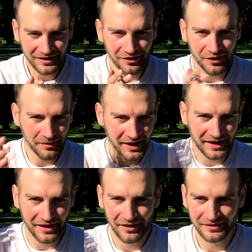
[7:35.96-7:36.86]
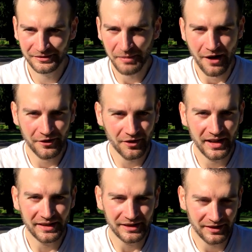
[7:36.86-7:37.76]
all my
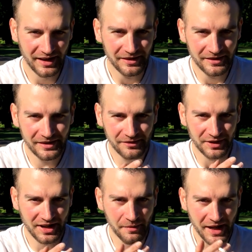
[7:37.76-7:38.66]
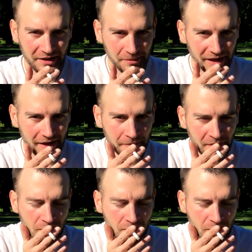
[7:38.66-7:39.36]
paranoia was coming out to play.